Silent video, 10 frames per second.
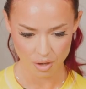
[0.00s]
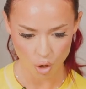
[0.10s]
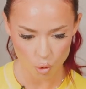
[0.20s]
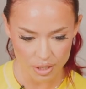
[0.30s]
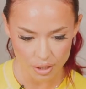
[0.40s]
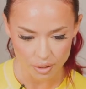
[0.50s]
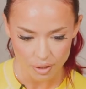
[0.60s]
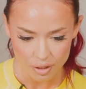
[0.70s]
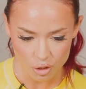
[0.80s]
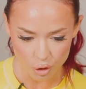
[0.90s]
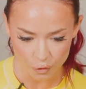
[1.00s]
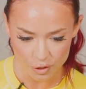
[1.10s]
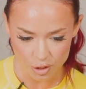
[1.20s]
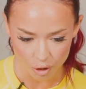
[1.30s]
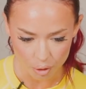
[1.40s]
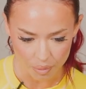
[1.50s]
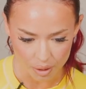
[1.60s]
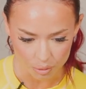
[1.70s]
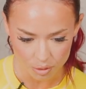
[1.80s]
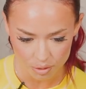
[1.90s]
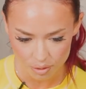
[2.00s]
Oh, here, Surface Arc mouse.